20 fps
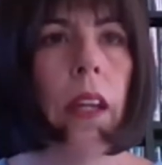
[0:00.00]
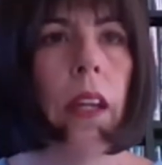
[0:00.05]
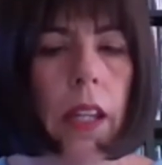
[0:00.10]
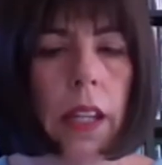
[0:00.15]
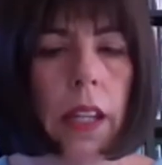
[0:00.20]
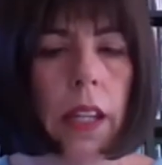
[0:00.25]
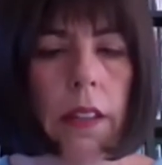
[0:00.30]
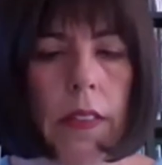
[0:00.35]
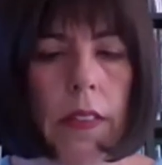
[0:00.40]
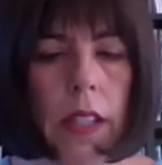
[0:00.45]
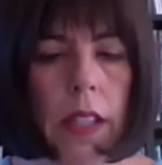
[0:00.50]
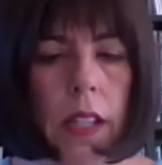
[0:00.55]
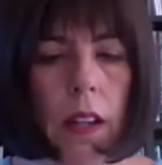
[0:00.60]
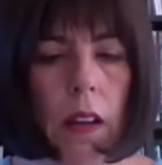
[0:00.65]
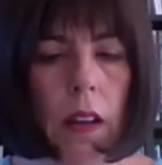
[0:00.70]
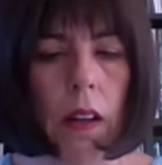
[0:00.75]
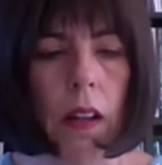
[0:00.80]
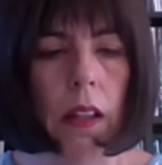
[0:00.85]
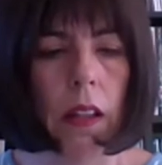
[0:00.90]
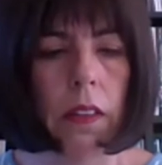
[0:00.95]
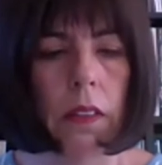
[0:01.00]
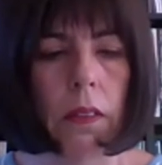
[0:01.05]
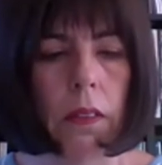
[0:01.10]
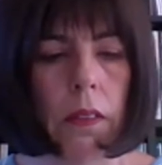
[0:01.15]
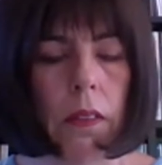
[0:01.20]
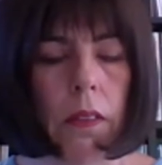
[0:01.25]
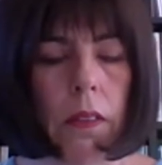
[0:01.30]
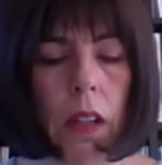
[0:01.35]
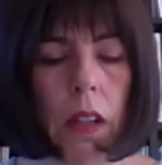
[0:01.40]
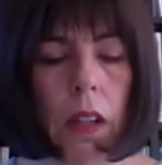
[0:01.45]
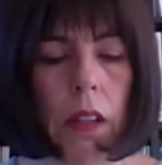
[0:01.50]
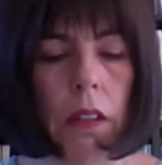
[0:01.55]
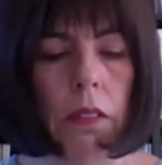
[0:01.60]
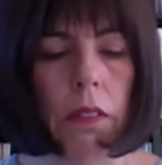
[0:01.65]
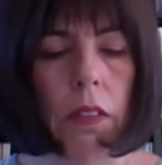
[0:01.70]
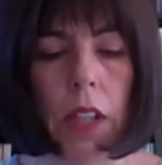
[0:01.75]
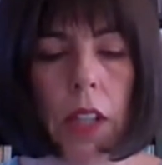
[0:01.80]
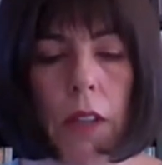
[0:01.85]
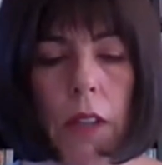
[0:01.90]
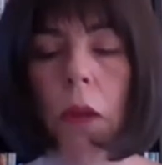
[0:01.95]
He's the author of
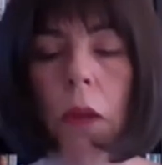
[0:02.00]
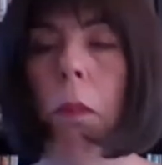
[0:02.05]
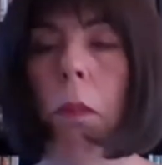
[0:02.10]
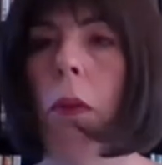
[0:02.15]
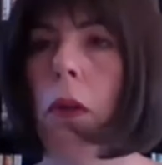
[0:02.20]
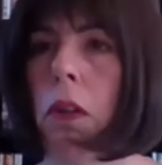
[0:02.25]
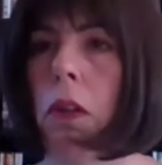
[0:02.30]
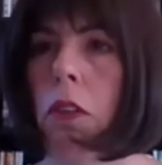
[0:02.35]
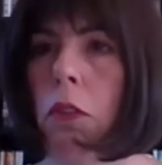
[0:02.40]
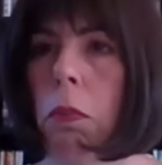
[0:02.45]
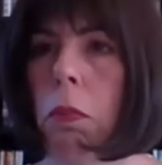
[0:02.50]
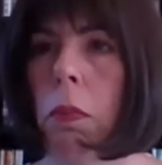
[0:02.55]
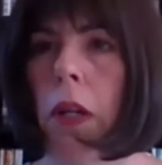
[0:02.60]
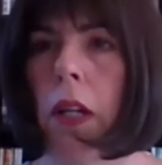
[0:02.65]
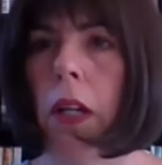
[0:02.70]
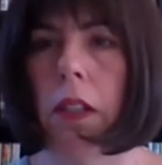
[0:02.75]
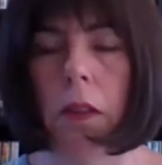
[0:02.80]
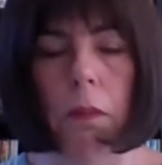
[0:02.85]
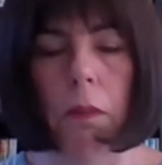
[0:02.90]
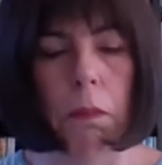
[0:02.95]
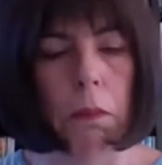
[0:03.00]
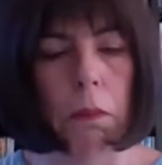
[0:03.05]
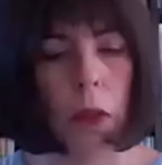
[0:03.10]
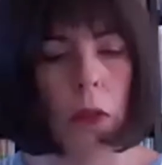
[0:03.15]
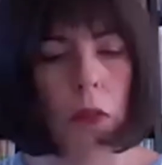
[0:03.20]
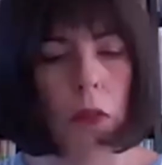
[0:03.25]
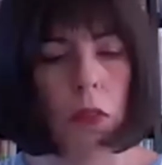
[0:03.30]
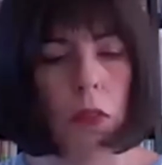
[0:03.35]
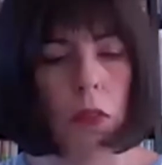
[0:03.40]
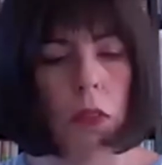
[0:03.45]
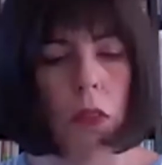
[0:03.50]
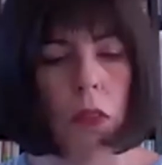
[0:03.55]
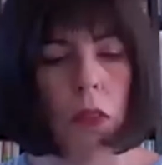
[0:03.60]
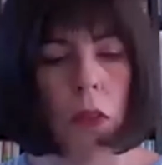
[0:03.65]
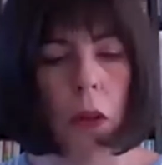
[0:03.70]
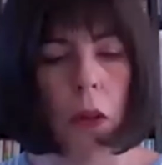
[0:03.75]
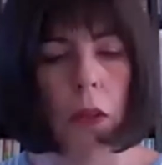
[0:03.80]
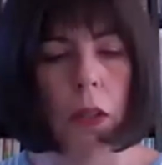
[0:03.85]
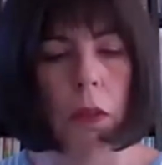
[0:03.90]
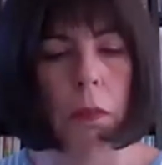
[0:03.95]
several books, but most
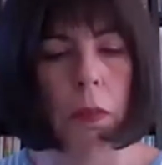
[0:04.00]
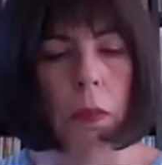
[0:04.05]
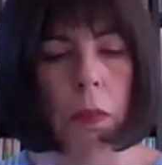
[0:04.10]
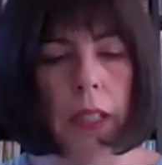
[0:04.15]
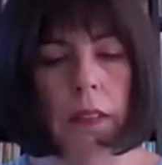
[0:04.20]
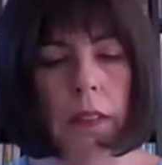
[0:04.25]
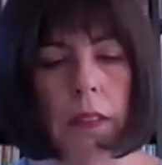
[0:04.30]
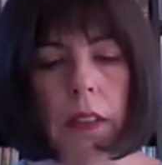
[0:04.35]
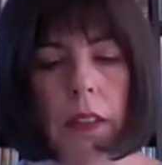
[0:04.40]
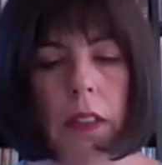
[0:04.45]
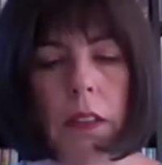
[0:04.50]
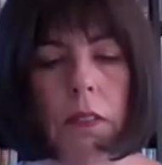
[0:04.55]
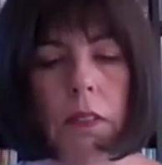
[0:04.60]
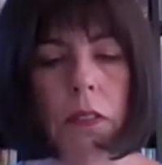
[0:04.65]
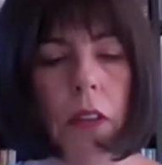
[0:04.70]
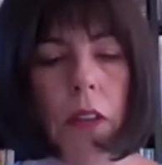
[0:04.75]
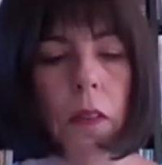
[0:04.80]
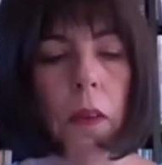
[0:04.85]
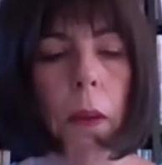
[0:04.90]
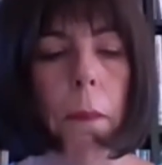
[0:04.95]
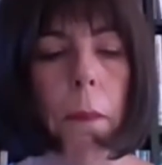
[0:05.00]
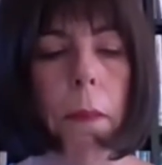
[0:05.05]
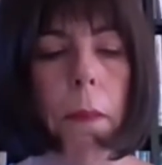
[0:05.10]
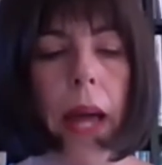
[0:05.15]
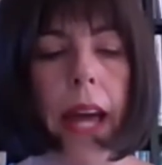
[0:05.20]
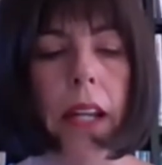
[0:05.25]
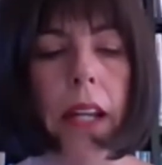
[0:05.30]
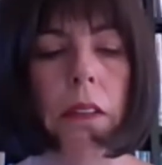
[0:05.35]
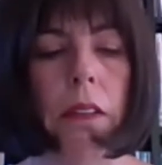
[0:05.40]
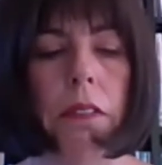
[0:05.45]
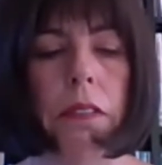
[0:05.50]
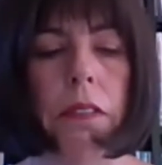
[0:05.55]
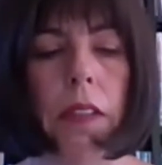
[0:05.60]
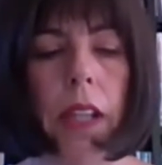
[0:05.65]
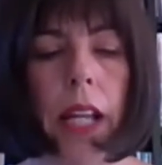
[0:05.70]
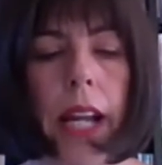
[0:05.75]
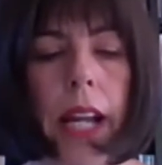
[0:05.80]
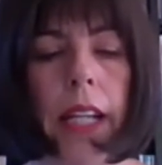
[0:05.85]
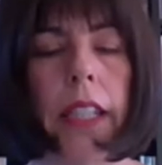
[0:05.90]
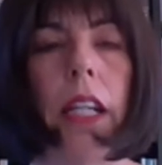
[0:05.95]
notably, The Confederate Battle
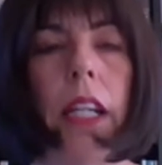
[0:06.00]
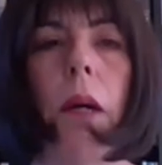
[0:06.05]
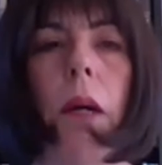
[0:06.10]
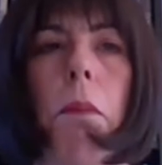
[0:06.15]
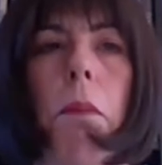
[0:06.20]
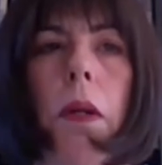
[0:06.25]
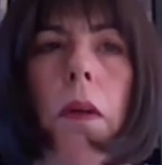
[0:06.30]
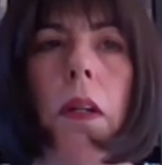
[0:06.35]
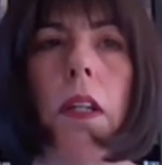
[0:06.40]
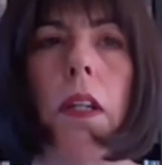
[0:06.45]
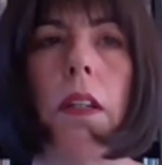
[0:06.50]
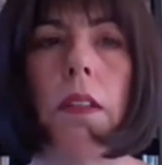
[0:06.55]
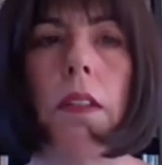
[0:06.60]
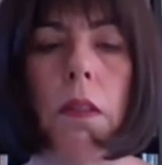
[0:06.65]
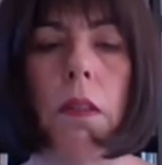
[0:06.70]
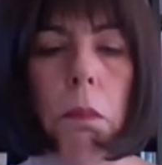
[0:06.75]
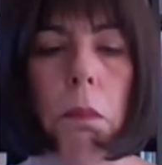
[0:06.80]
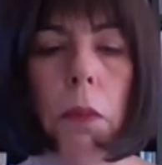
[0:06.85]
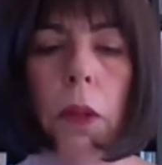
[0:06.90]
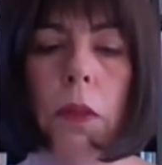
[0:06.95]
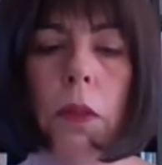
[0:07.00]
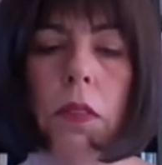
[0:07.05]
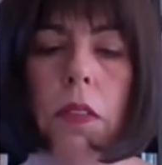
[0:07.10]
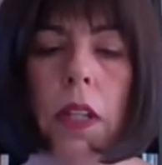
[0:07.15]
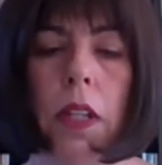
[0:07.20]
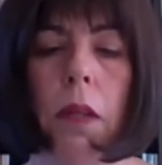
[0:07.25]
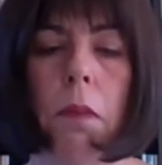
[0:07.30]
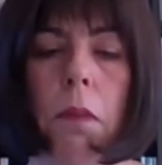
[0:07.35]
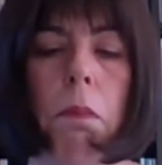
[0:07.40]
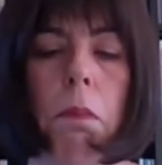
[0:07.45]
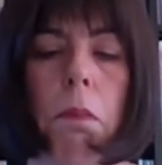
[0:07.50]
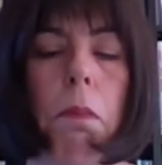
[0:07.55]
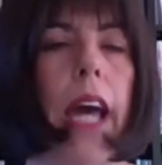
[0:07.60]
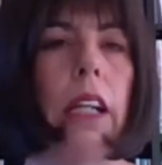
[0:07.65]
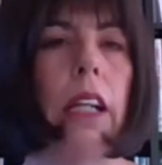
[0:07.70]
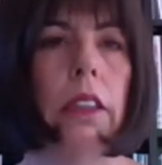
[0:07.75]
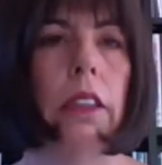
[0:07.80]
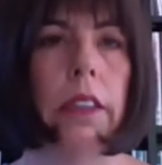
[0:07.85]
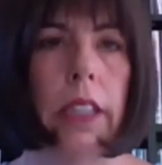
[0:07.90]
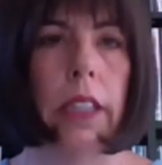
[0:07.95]
Flag, America's Most
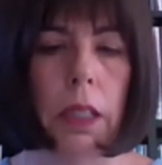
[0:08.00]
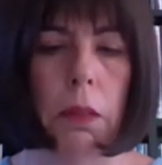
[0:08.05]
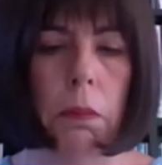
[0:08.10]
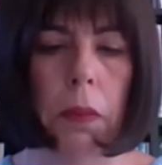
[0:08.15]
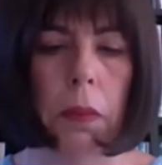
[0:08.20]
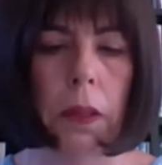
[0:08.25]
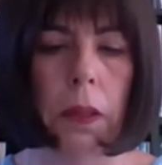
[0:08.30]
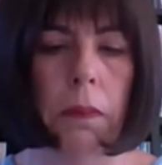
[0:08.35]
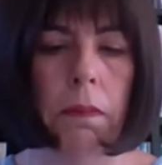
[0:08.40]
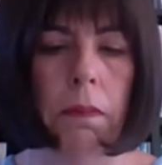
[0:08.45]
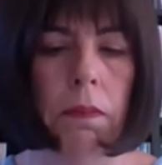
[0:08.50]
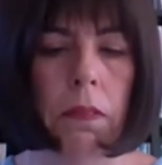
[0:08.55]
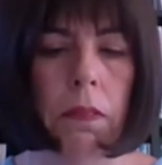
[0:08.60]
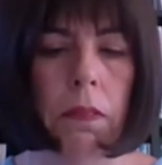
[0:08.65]
Embattled Emblem.